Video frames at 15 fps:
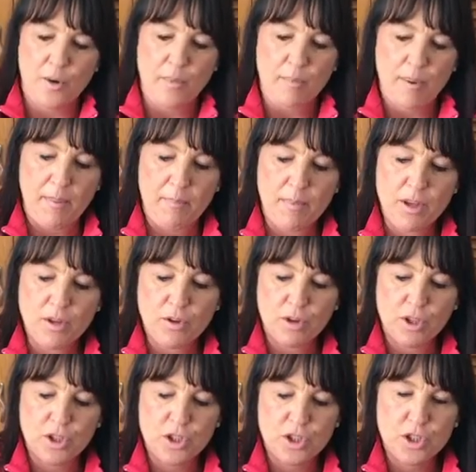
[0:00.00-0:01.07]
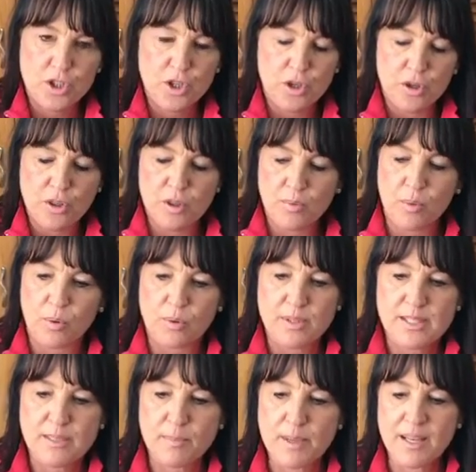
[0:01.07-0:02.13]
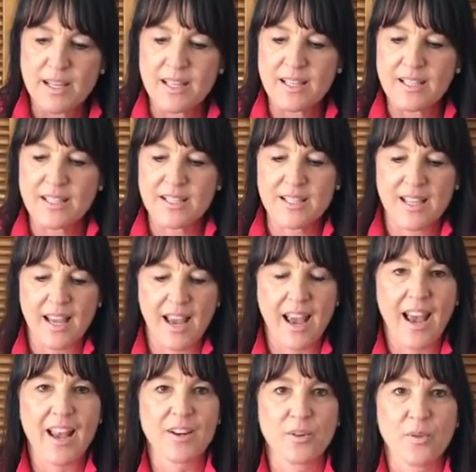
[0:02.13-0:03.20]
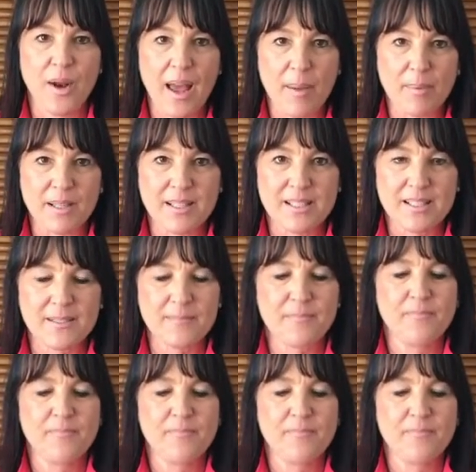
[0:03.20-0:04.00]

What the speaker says: Remember, you've got to turn the ball, spin it, and grab it.